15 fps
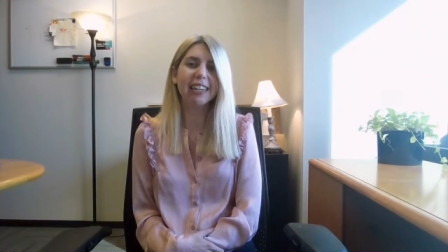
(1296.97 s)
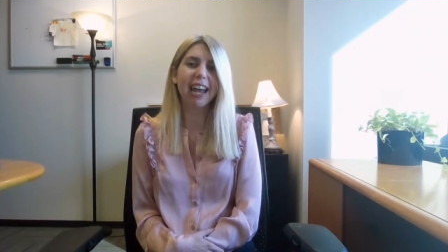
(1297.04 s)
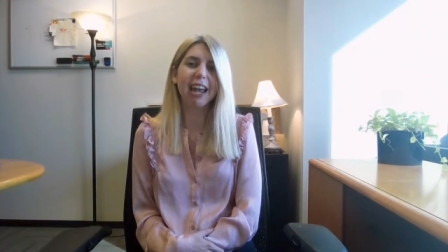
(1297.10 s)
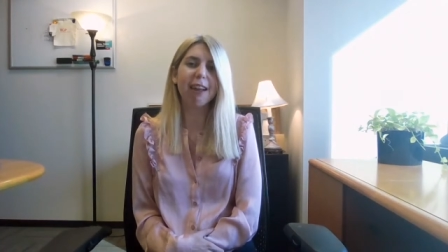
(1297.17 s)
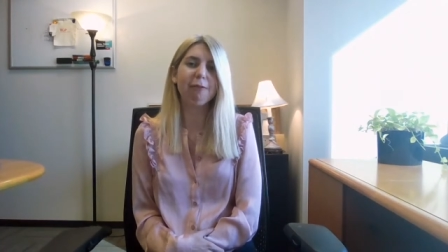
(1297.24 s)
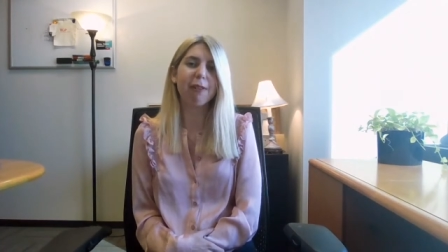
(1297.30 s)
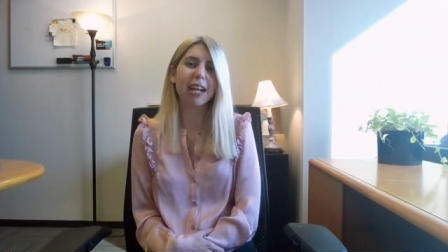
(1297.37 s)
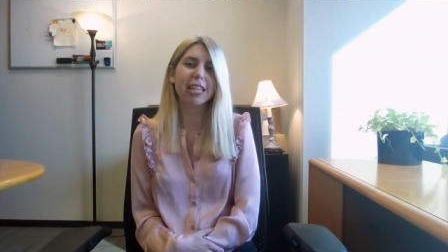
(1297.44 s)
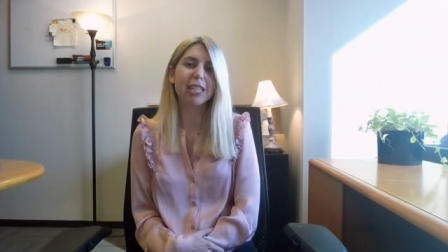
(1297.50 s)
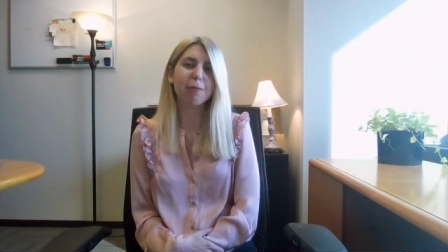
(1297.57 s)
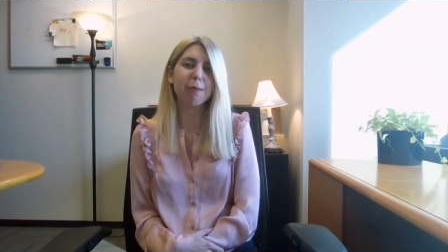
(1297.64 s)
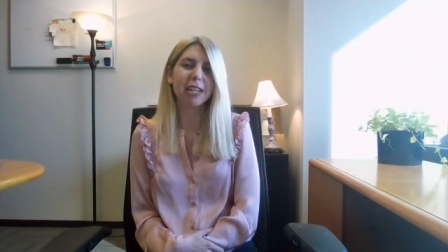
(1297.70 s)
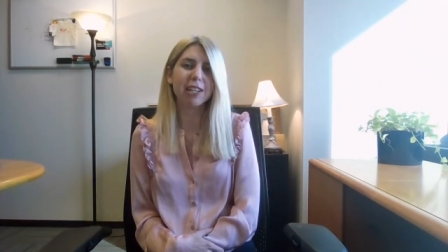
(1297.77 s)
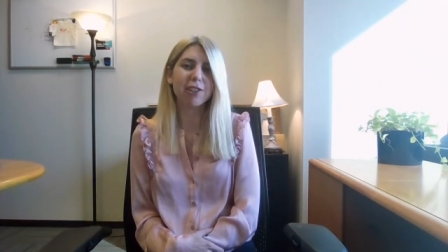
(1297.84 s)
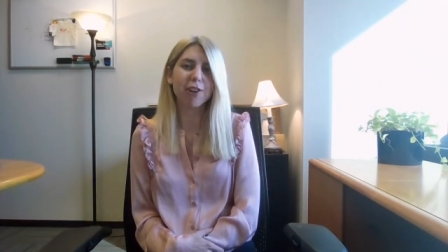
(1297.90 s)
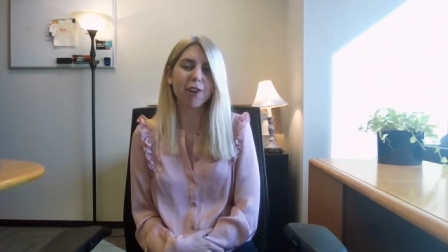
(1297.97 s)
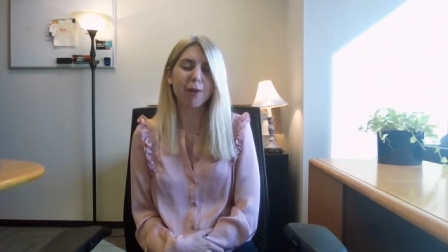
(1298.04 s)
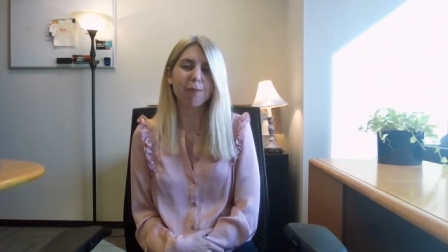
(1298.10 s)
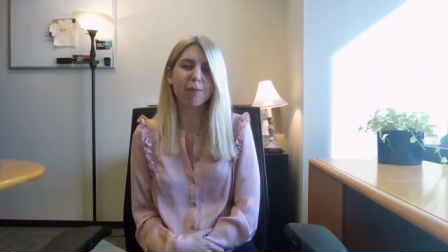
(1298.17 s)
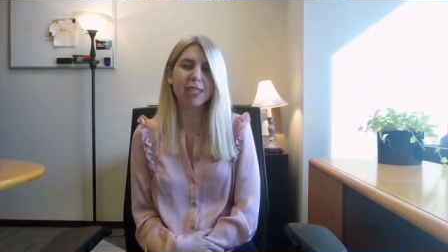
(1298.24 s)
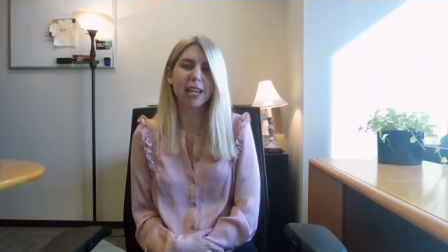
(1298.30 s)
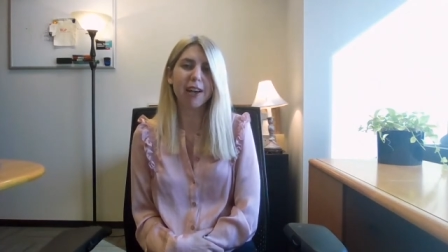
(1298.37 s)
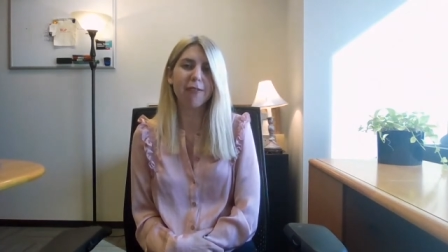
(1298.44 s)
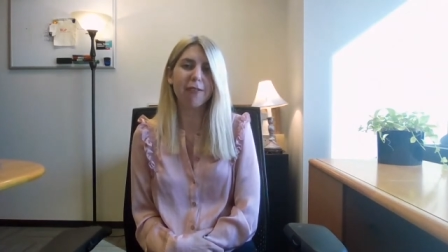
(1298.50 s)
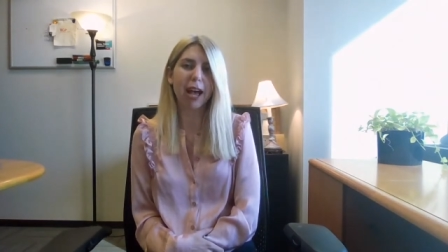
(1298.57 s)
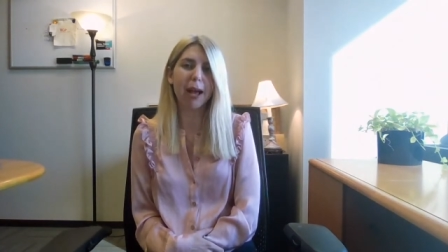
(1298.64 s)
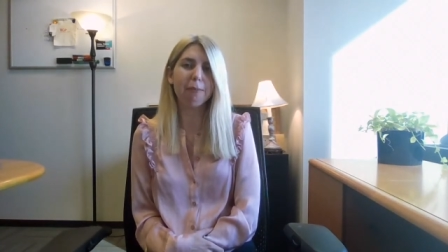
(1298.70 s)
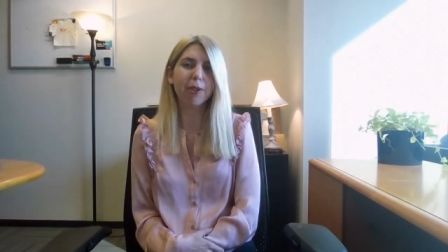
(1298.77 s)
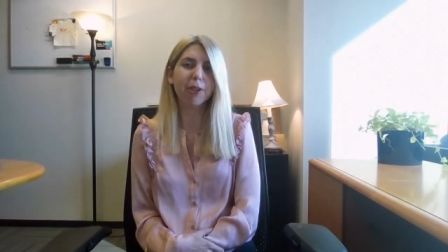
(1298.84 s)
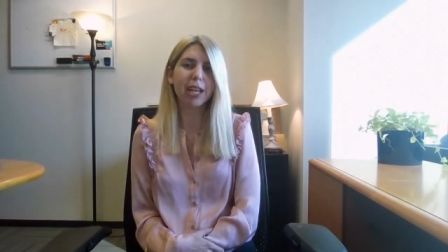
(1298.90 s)
advancement in terms of
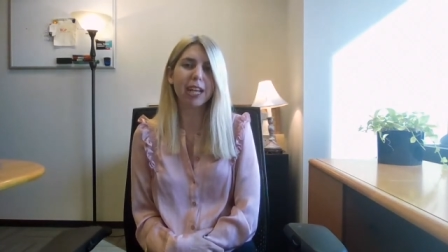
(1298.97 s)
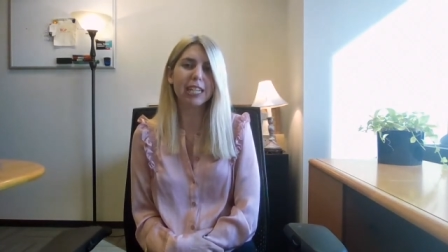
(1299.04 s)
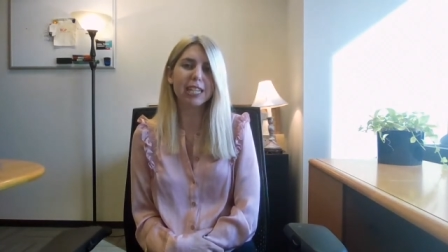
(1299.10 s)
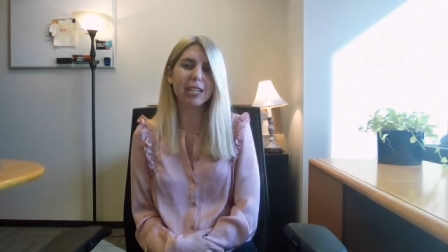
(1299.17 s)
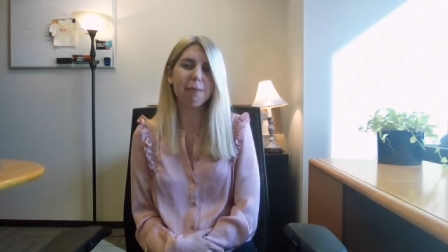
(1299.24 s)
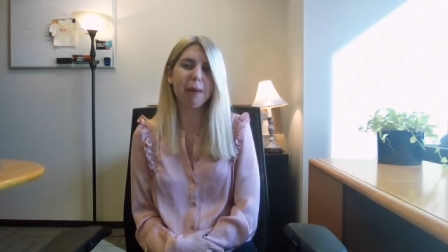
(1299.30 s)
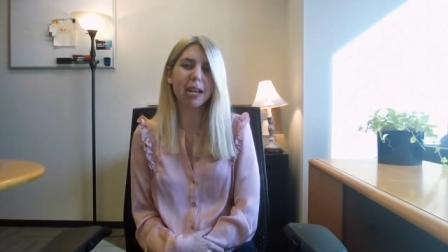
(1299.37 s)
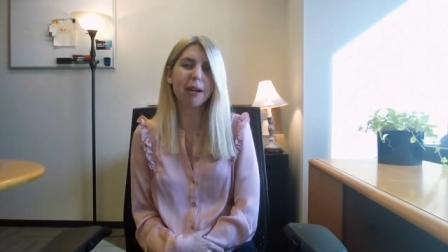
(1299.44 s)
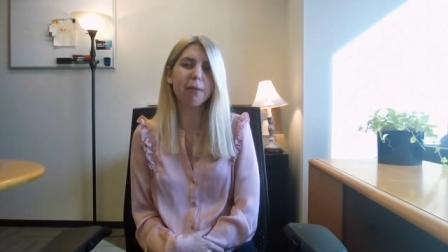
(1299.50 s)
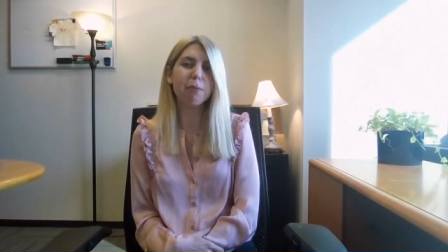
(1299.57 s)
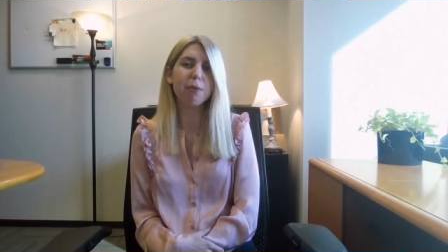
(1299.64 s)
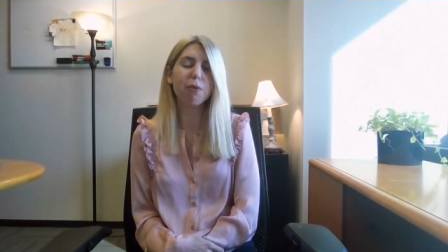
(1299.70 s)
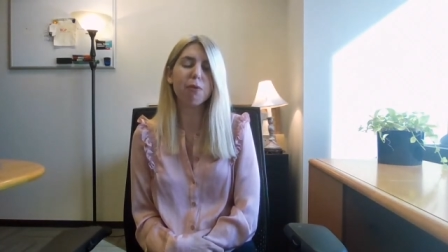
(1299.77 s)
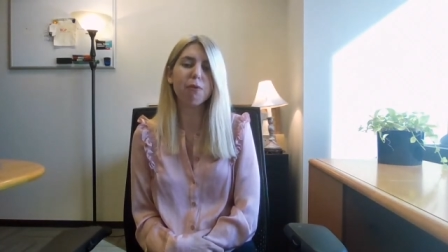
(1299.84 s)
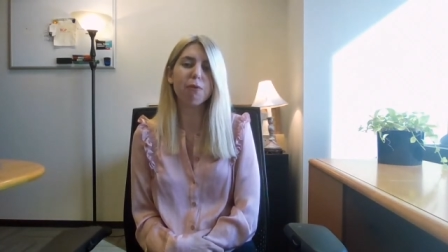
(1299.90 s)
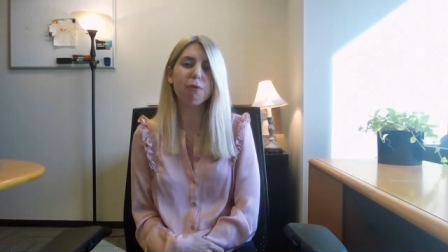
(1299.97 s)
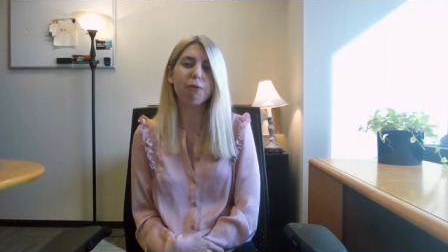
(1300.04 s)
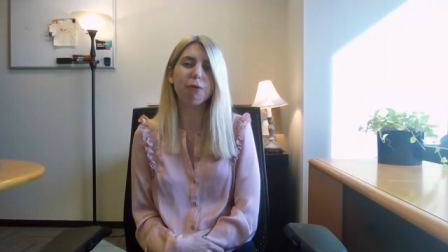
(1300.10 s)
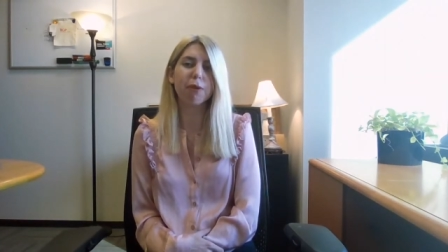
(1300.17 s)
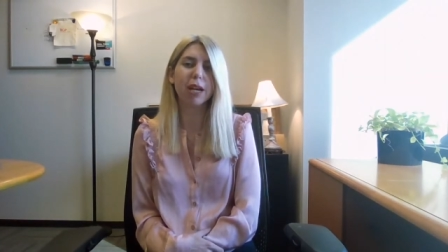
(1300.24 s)
I'm looking to make a move